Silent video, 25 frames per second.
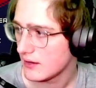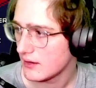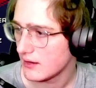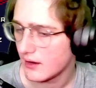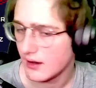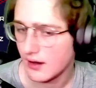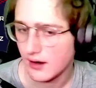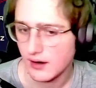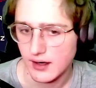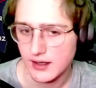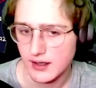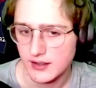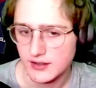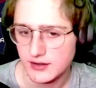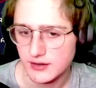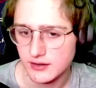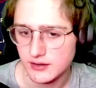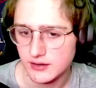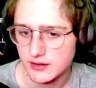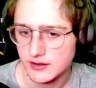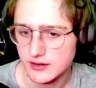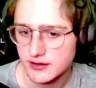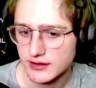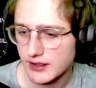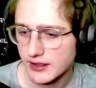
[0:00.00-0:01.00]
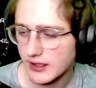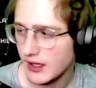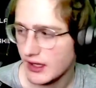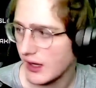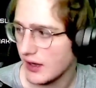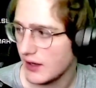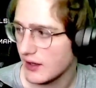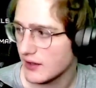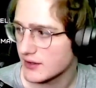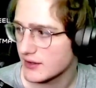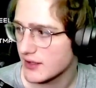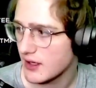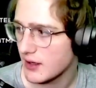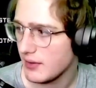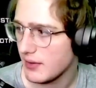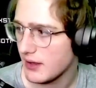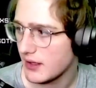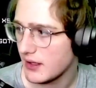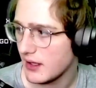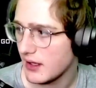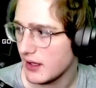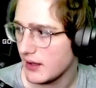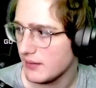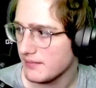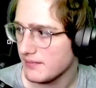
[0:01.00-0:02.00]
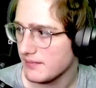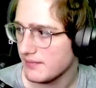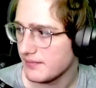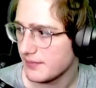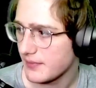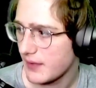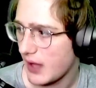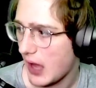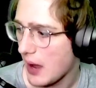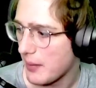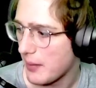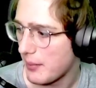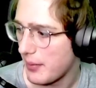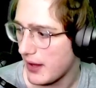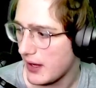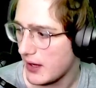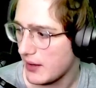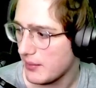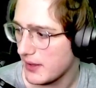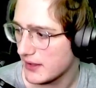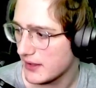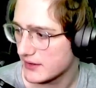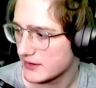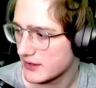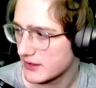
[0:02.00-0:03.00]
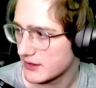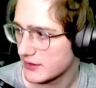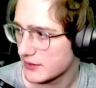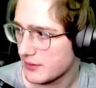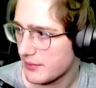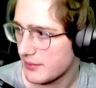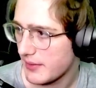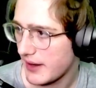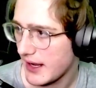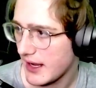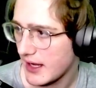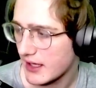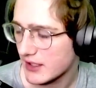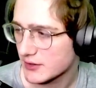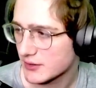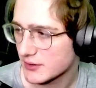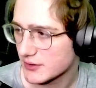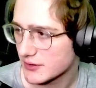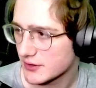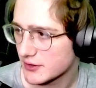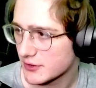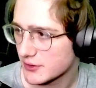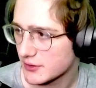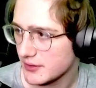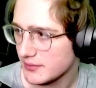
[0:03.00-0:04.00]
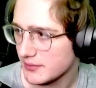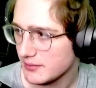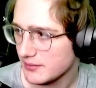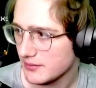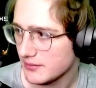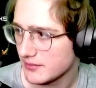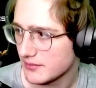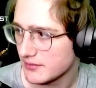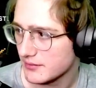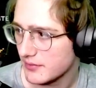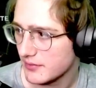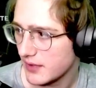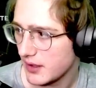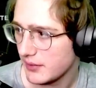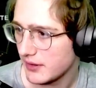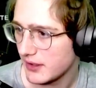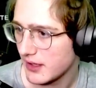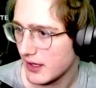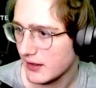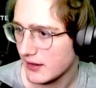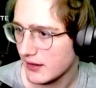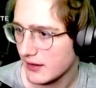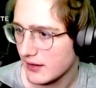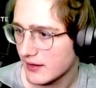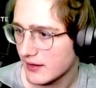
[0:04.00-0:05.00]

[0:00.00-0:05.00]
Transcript: Alright, so it looks like it airs out my game. I bet it messes with my actual stream. Maybe not.